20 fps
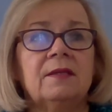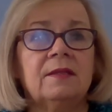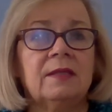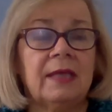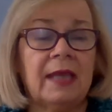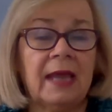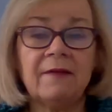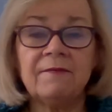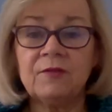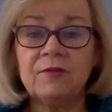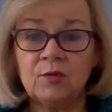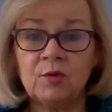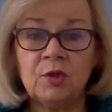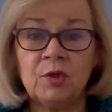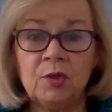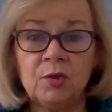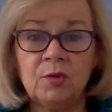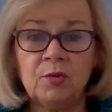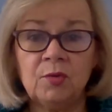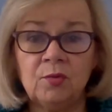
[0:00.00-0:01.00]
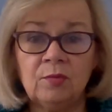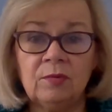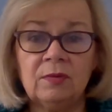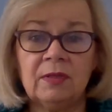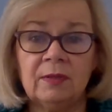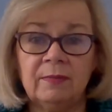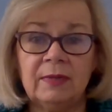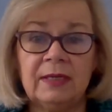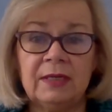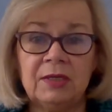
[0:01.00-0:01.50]
The afternoon,
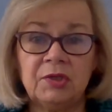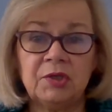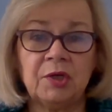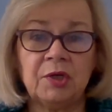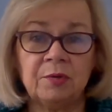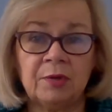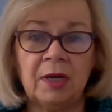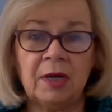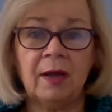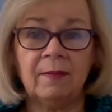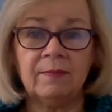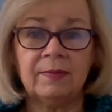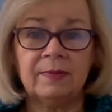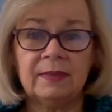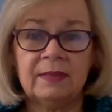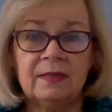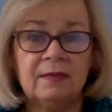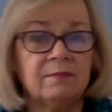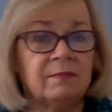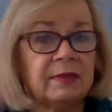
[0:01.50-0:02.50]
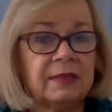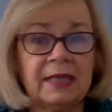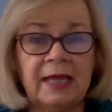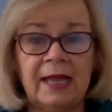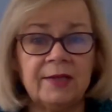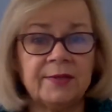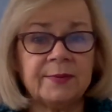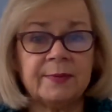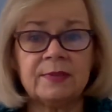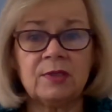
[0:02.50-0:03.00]
the money showed up, but the
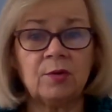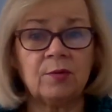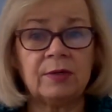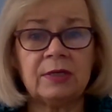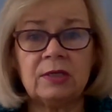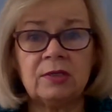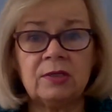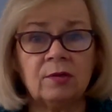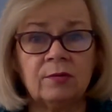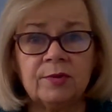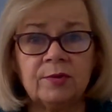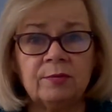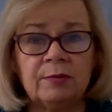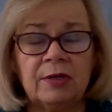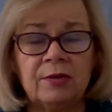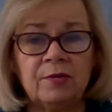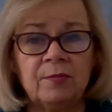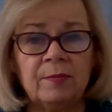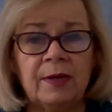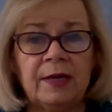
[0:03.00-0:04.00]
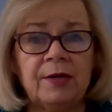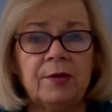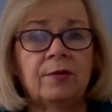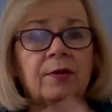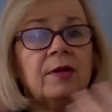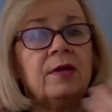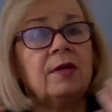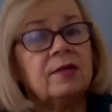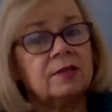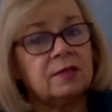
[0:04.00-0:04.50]
house was already sold to another
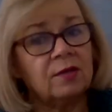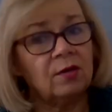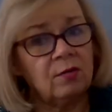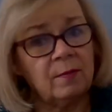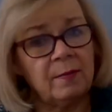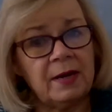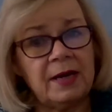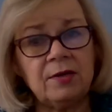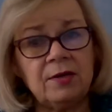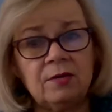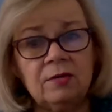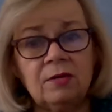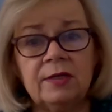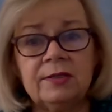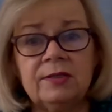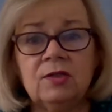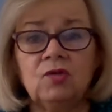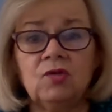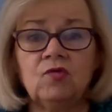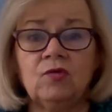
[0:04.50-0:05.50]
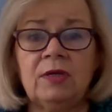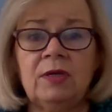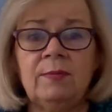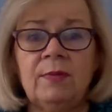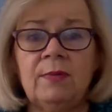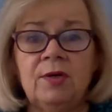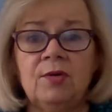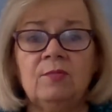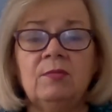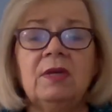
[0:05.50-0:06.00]
buyer. So a buyer lost his dream
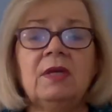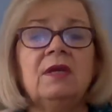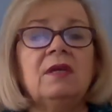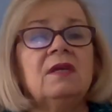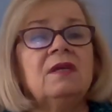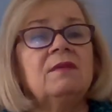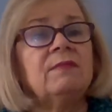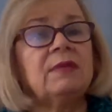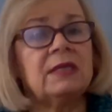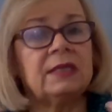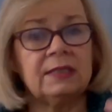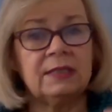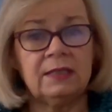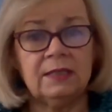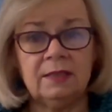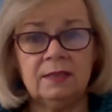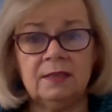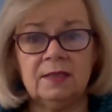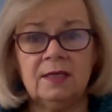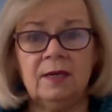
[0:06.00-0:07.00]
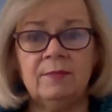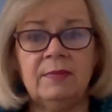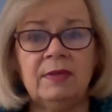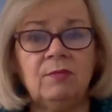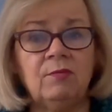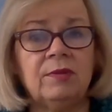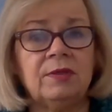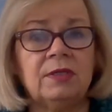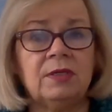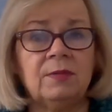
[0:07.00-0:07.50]
home because he didn't come
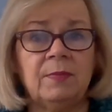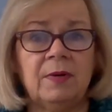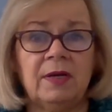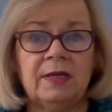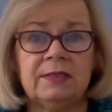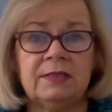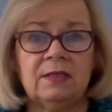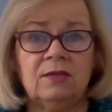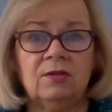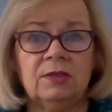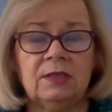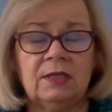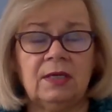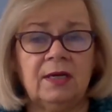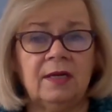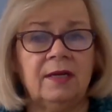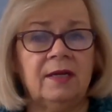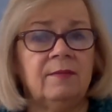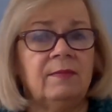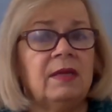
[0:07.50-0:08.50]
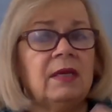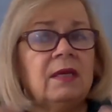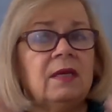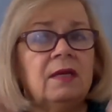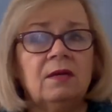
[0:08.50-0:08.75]
in with a deposit on time.